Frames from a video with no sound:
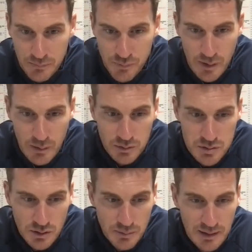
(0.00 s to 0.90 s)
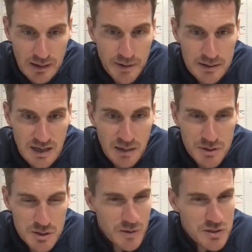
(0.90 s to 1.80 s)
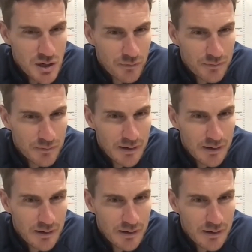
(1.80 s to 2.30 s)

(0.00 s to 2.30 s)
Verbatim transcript: probably will took him a little bit of time to switch off